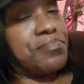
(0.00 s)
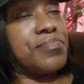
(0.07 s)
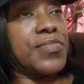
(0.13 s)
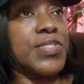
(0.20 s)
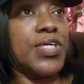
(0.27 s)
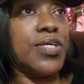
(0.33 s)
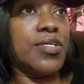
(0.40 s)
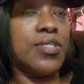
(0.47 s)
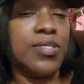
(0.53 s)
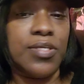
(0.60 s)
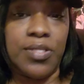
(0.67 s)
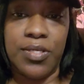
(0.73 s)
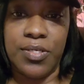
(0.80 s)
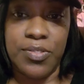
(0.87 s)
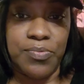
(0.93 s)
it
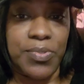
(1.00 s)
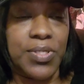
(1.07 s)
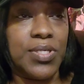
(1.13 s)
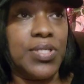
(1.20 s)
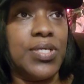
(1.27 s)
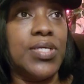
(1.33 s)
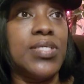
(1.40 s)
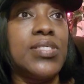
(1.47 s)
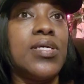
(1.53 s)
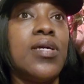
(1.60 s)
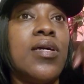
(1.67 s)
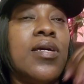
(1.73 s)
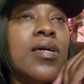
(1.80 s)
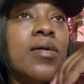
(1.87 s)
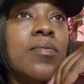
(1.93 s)
is what it is.
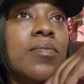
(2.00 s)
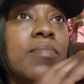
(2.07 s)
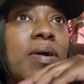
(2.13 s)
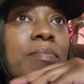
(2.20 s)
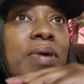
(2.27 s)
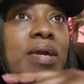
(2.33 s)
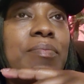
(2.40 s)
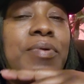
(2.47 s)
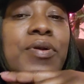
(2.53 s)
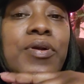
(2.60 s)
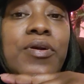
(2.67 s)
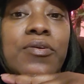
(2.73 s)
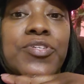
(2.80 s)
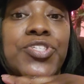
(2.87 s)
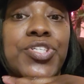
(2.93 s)
My baby
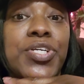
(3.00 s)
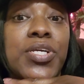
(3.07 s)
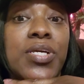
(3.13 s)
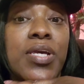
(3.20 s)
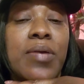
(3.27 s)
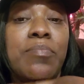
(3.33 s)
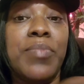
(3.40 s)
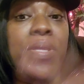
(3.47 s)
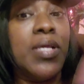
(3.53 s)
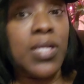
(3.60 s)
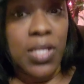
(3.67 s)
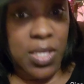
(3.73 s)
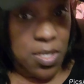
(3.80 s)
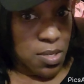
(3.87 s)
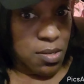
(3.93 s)
girl, she
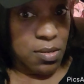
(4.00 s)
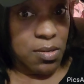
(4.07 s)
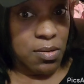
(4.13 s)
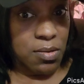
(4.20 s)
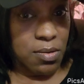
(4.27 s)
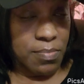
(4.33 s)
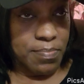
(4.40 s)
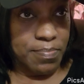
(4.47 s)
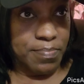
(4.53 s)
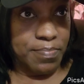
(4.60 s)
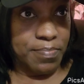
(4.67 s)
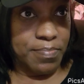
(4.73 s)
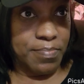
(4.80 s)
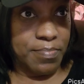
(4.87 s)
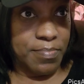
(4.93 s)
immediately hung up
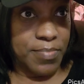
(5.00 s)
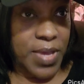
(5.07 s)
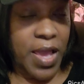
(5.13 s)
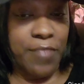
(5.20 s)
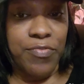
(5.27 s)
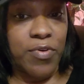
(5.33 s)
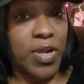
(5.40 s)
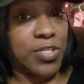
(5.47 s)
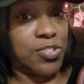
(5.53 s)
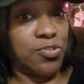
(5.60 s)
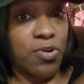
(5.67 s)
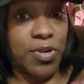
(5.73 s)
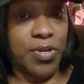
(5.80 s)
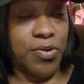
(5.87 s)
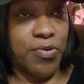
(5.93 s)
after I
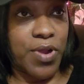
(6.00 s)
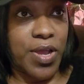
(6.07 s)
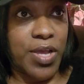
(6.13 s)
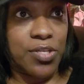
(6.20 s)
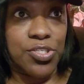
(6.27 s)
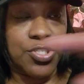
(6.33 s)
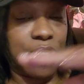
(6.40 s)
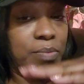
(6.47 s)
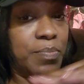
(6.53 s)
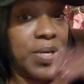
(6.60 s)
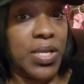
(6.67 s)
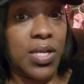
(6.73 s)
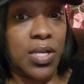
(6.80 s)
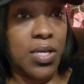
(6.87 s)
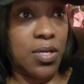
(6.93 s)
started crying. She
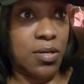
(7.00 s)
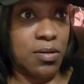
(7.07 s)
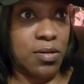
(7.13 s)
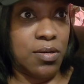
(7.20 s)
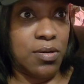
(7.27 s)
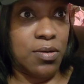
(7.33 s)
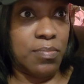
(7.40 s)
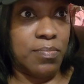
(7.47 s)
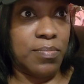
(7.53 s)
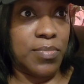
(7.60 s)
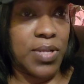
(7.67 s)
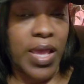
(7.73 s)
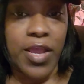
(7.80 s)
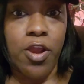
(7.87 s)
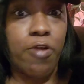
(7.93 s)
immediately hung up.
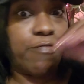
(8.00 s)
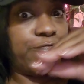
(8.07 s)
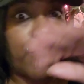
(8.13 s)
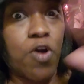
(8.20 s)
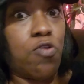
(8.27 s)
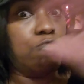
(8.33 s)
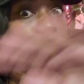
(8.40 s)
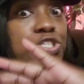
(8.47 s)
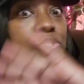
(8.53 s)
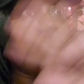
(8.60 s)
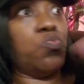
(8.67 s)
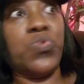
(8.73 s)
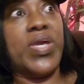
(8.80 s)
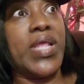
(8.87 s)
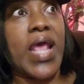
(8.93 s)
Like her phone just
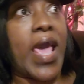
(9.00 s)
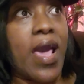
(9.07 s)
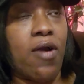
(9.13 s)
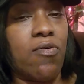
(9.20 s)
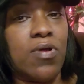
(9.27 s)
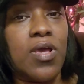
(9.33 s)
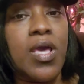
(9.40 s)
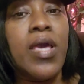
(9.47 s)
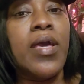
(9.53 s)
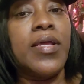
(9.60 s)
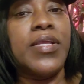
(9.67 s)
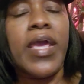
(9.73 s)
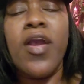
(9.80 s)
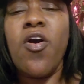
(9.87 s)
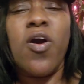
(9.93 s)
went out.
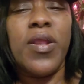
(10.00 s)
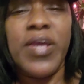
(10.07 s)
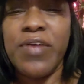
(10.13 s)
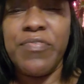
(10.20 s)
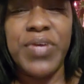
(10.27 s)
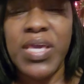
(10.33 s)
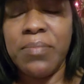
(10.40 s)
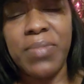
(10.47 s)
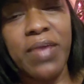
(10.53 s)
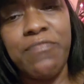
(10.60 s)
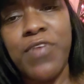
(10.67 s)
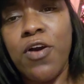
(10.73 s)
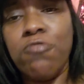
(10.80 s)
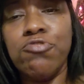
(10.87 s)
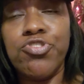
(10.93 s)
They hardly ever keep their
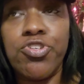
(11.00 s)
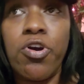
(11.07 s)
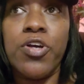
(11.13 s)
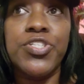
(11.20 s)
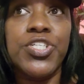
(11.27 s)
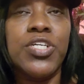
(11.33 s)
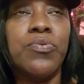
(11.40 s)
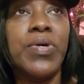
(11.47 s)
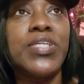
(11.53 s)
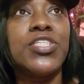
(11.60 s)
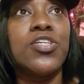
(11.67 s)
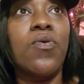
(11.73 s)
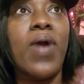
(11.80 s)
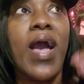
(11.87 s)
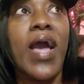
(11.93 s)
phones charged anyway,
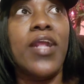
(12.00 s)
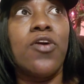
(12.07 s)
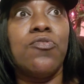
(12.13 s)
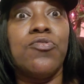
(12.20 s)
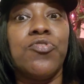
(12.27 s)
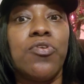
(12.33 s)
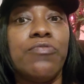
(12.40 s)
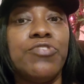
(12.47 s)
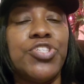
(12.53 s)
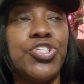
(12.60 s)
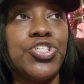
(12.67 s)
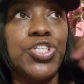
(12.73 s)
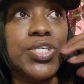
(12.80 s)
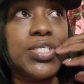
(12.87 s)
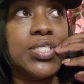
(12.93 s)
so I don't know if the